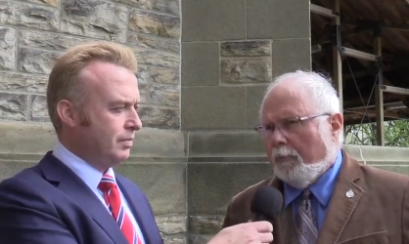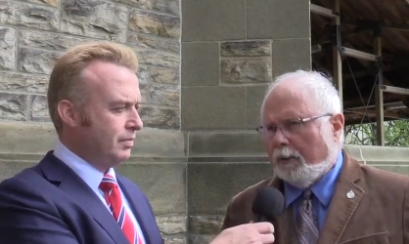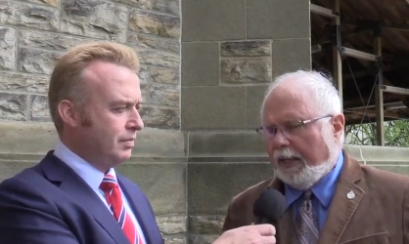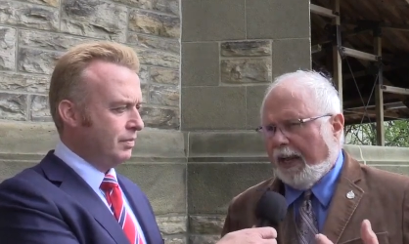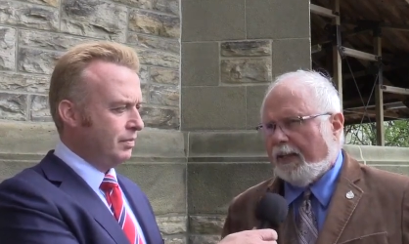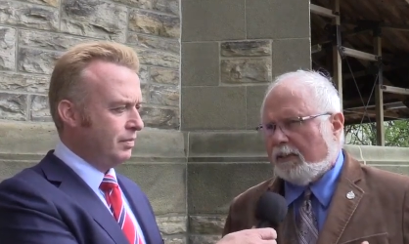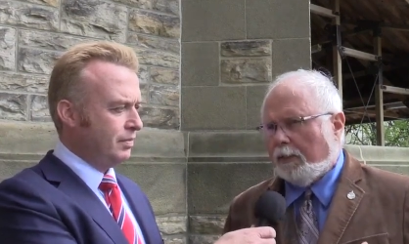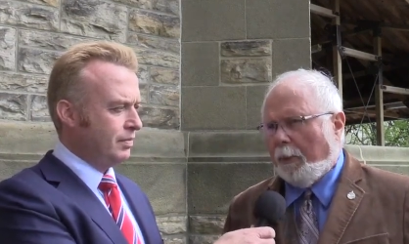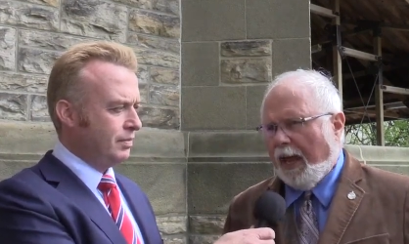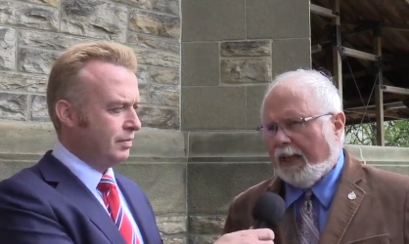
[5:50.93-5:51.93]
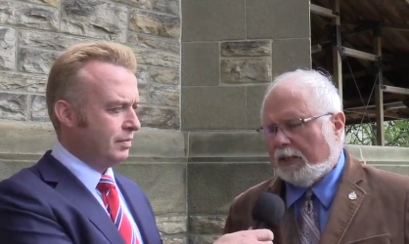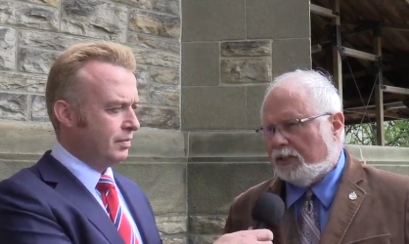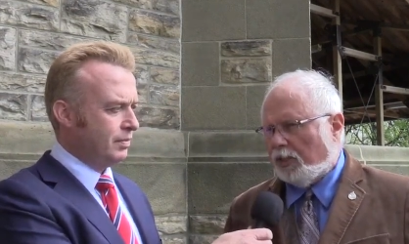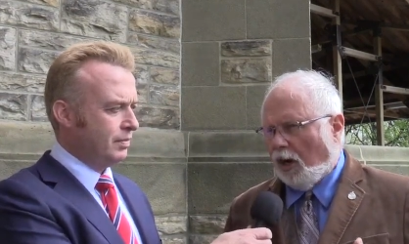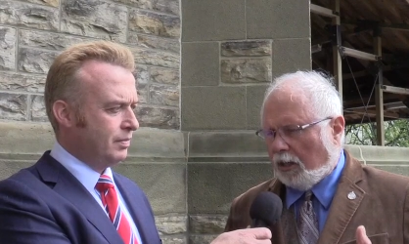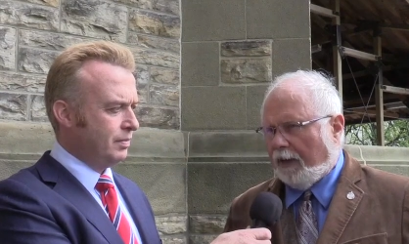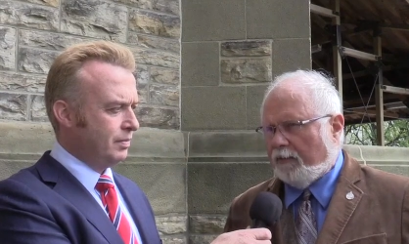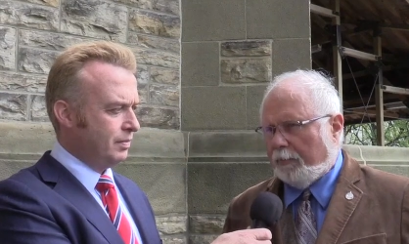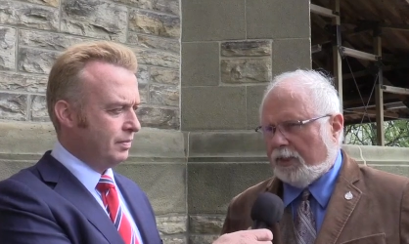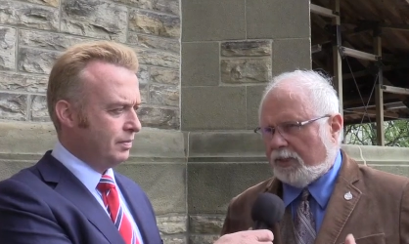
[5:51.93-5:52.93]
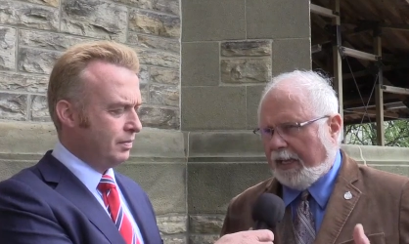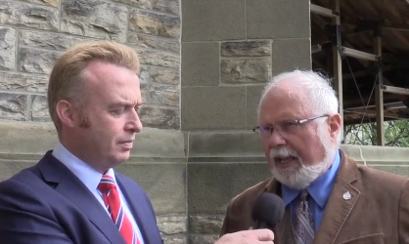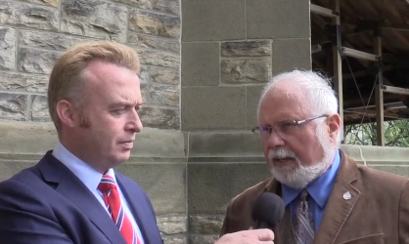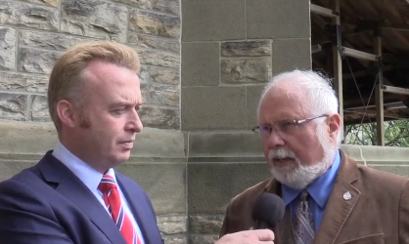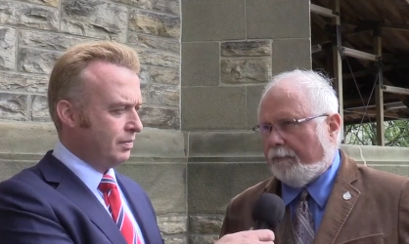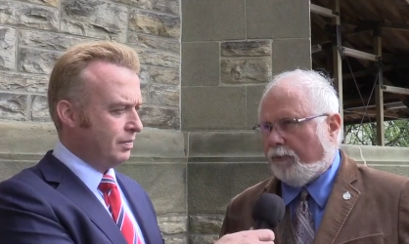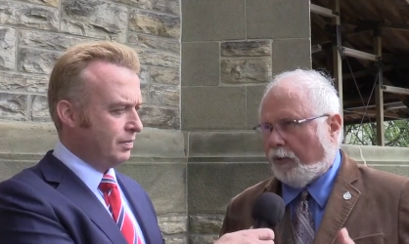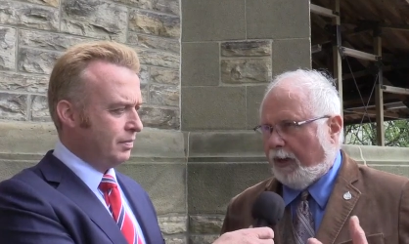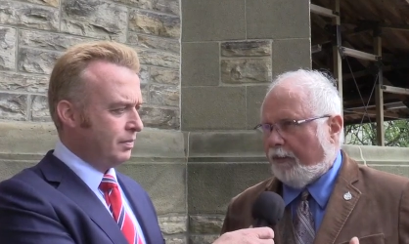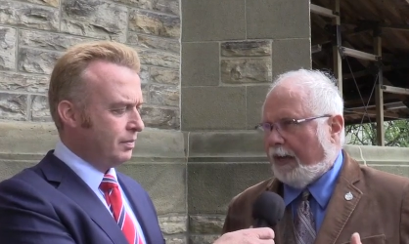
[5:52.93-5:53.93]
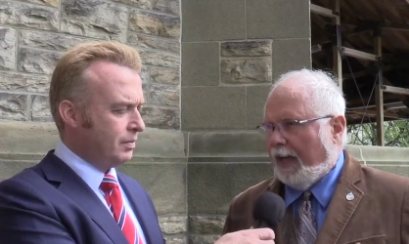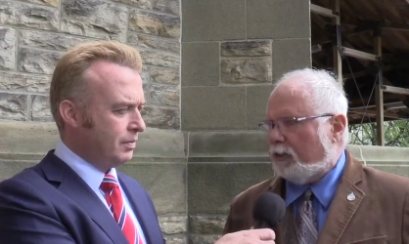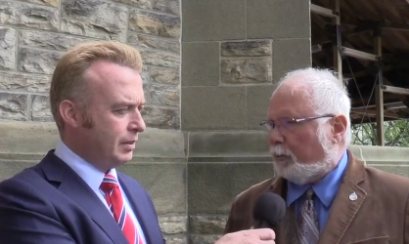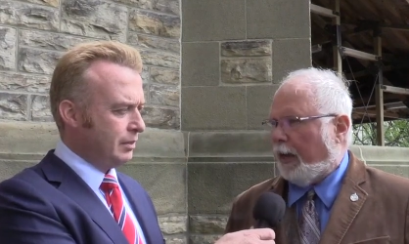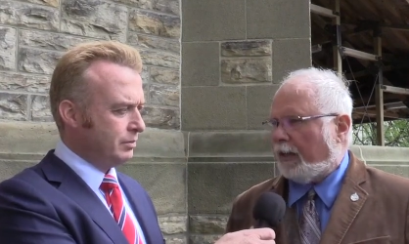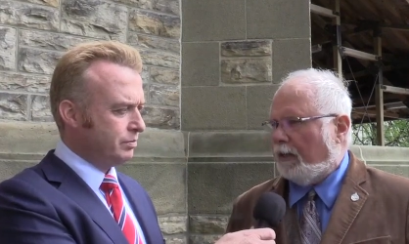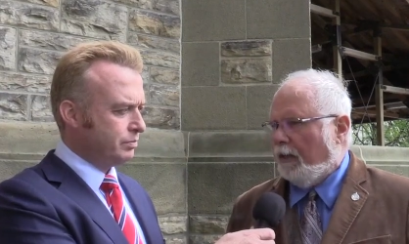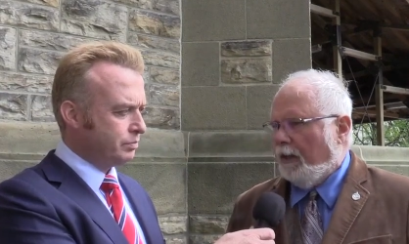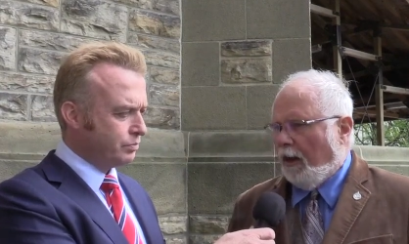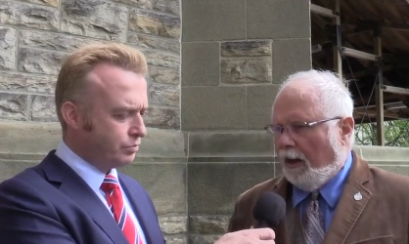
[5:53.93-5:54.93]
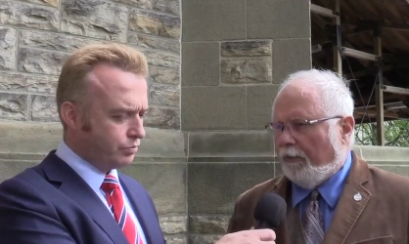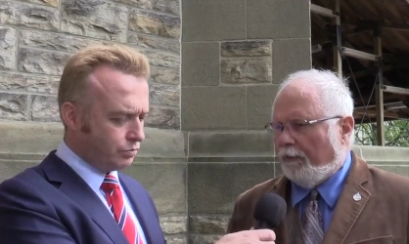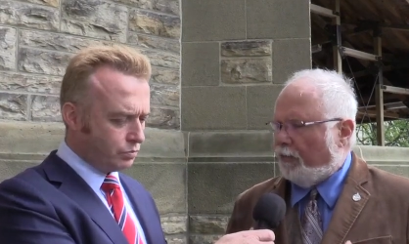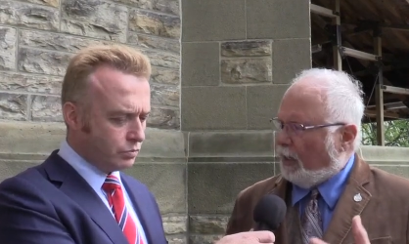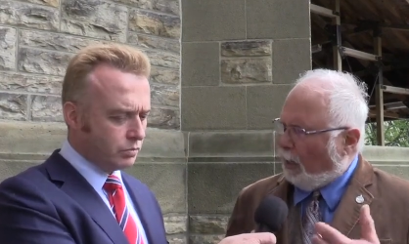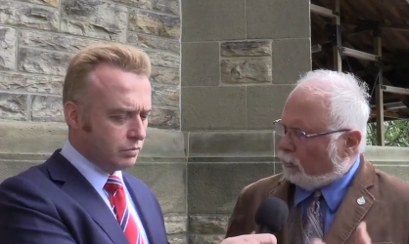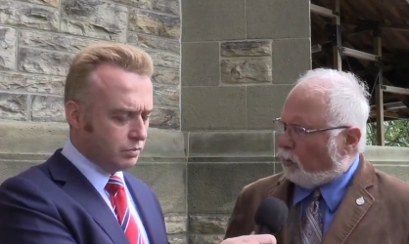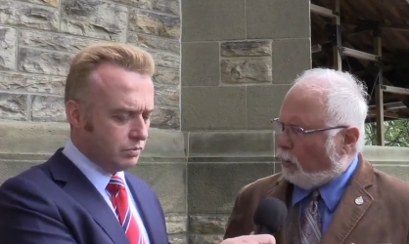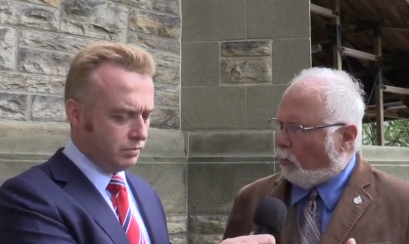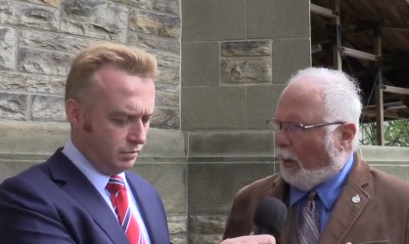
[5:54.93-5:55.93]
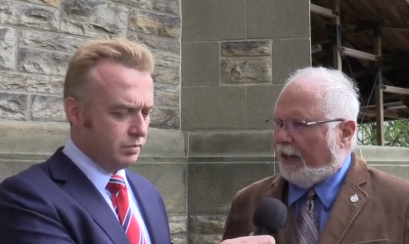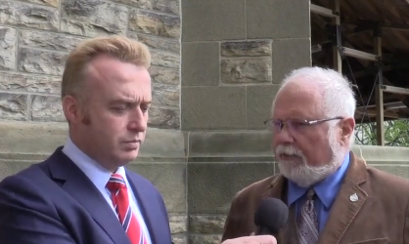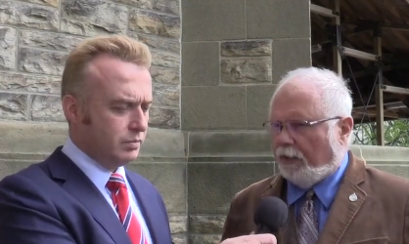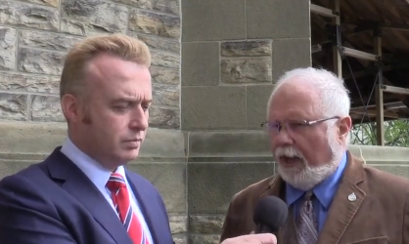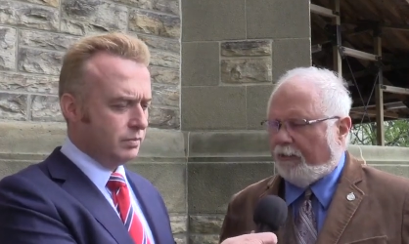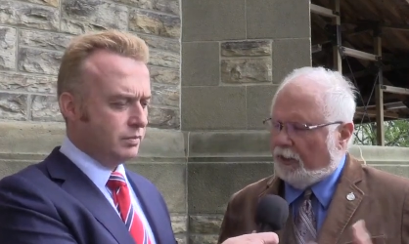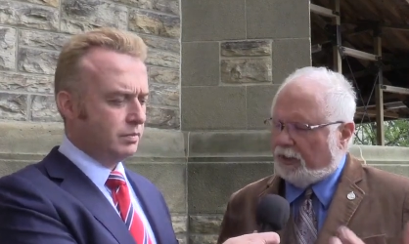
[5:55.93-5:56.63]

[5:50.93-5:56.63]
Speaker 1: But taken as a package, our government is standing up for every aspect of the outdoor way of life. And